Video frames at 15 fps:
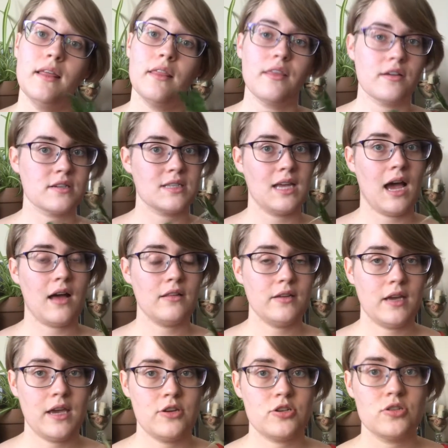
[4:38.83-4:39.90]
There's the
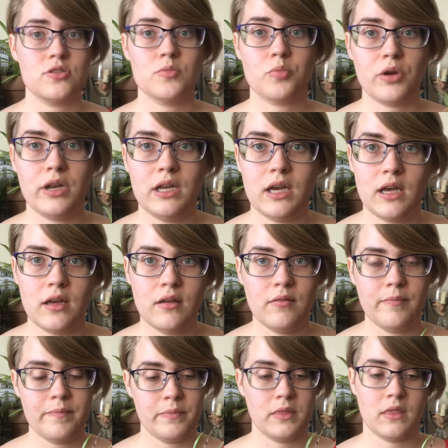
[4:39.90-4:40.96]
Alocasia Zebrina,
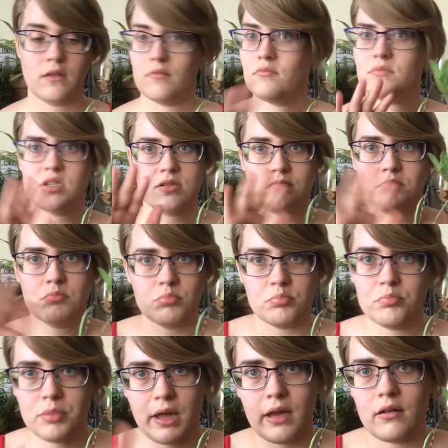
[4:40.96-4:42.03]
just
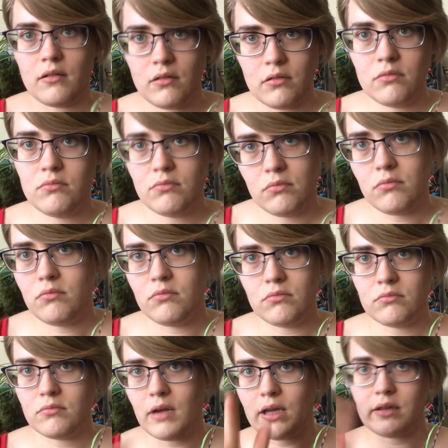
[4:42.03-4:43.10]
plain old
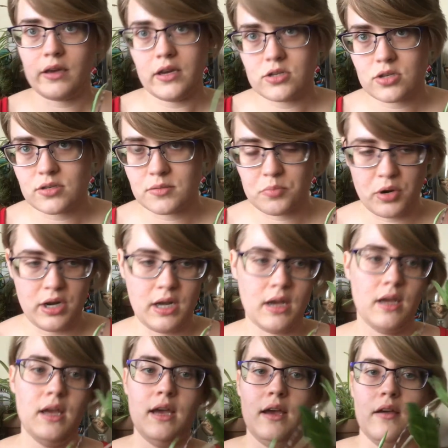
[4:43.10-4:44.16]
Alocasia Zebrina,
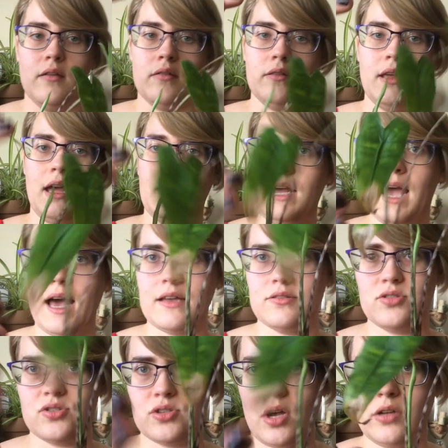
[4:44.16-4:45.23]
and it has
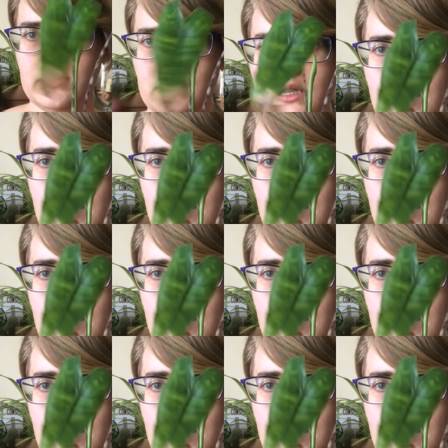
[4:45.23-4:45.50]
solid